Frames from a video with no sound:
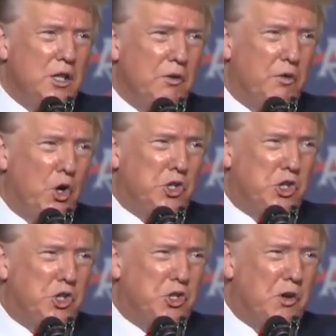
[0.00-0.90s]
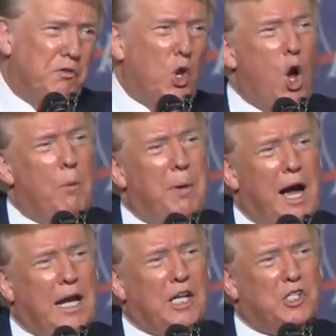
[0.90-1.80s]
The voices of
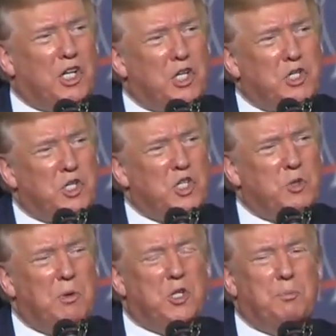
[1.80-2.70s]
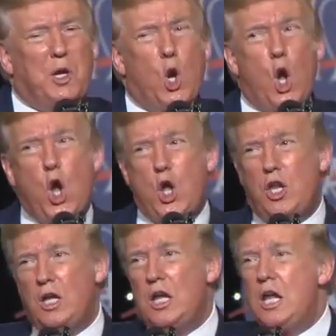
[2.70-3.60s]
law-abiding citizens must be heard,
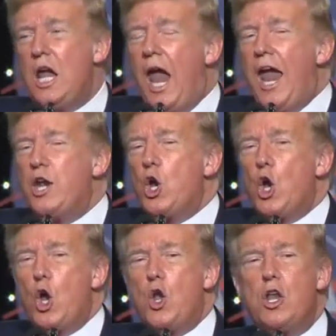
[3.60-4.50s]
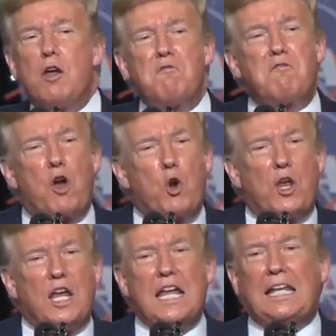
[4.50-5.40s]
and heard
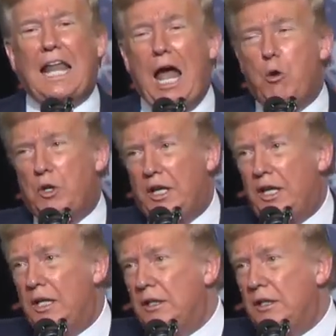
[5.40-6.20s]
very loudly.